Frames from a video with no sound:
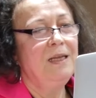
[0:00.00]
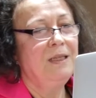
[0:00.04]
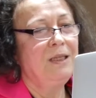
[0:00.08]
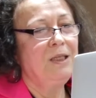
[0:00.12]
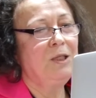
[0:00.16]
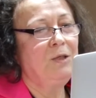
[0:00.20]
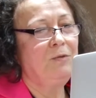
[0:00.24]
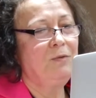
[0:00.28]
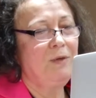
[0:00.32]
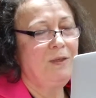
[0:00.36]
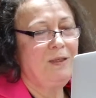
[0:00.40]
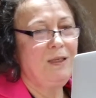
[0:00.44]

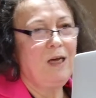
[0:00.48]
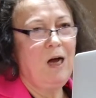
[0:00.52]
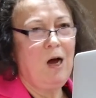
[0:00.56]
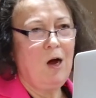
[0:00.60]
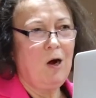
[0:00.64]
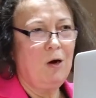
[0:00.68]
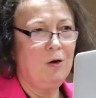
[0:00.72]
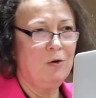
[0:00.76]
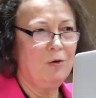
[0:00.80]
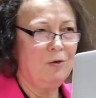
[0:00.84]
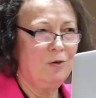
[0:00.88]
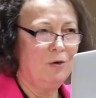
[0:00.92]
This was
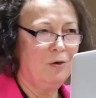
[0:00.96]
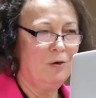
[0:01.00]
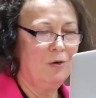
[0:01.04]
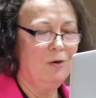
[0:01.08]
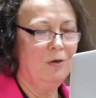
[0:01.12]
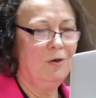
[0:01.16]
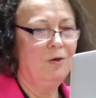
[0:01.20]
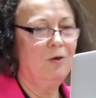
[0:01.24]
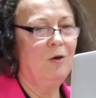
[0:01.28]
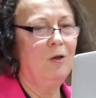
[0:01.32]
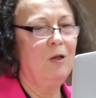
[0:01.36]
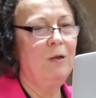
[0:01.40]
our
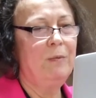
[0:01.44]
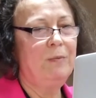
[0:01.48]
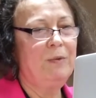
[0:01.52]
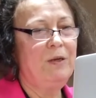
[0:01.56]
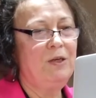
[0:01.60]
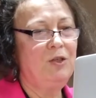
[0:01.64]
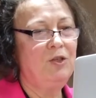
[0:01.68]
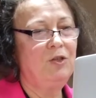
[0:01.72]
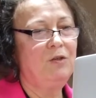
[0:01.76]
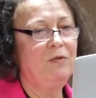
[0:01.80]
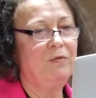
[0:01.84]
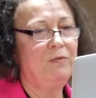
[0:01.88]

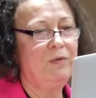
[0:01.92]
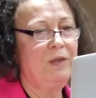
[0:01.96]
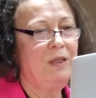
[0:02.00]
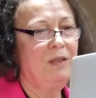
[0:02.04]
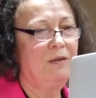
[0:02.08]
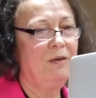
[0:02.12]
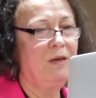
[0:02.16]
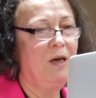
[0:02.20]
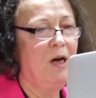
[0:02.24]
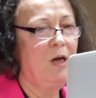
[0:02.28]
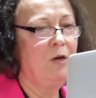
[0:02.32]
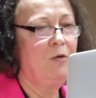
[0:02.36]
collaboration with
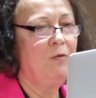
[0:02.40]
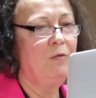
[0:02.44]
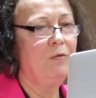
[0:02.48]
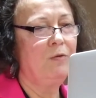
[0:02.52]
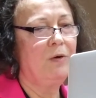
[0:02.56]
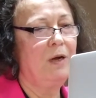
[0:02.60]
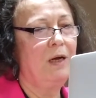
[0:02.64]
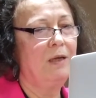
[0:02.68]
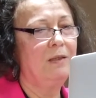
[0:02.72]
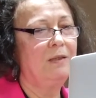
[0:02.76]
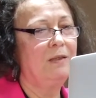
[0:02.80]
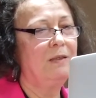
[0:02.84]

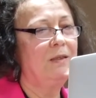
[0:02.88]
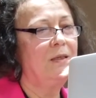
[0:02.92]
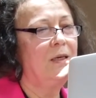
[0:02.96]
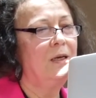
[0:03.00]
Anurag